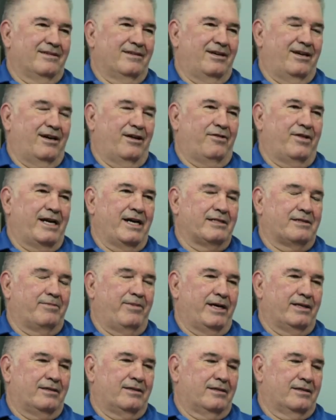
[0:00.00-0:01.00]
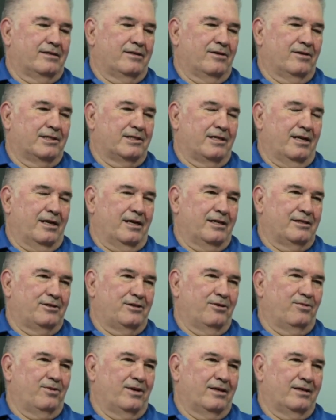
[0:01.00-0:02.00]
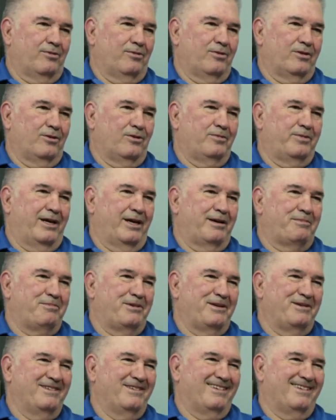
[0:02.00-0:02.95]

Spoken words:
Yeah, thanks, mate. As long as the Lions do well, then we'll all be happy.